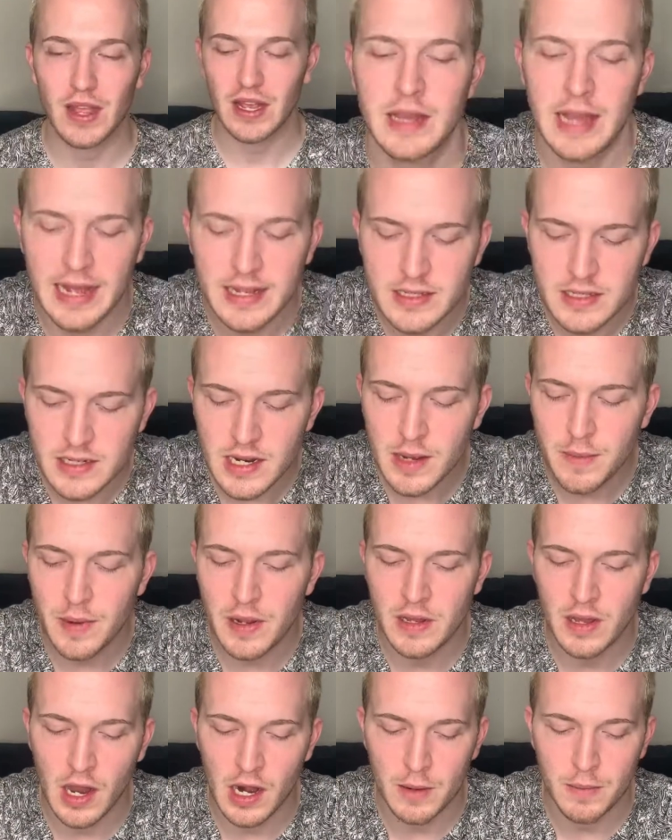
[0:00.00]
Last
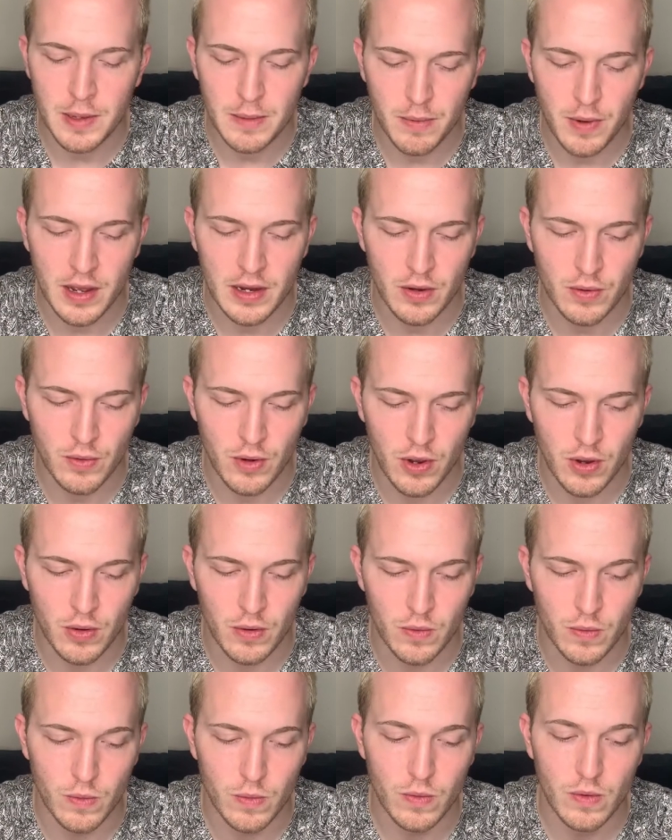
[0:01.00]
step, a lot of people, I don't
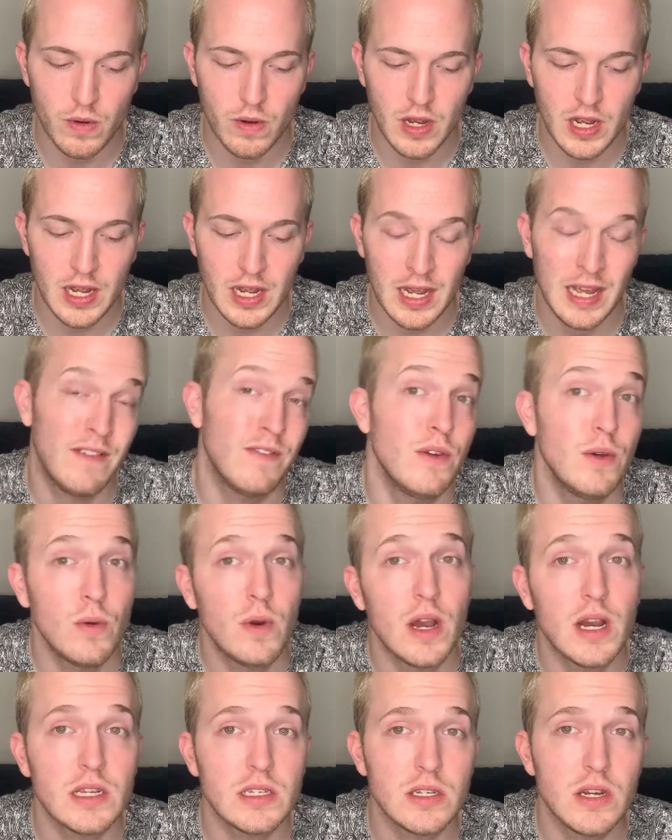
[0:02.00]
know if you
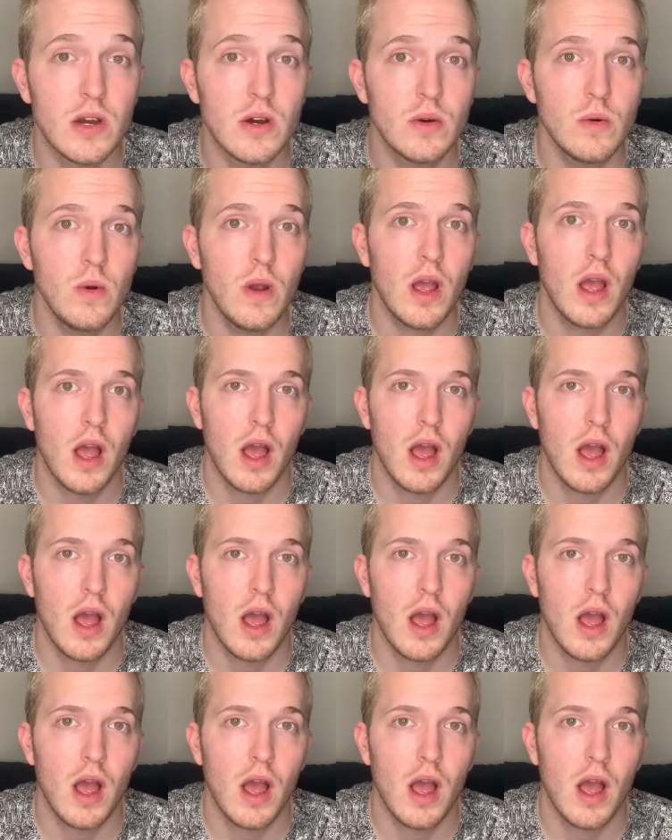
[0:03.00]
guys know,